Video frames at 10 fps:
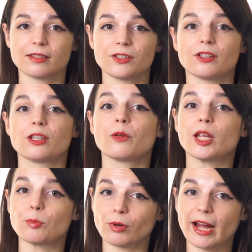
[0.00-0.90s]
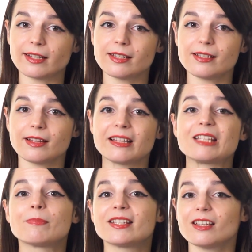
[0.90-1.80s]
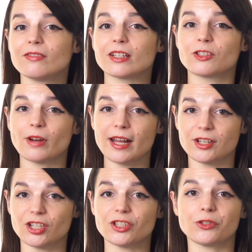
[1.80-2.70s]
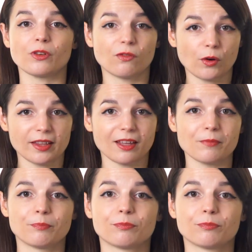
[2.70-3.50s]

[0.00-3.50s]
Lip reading: so you need practice and specific strategies to avoid them.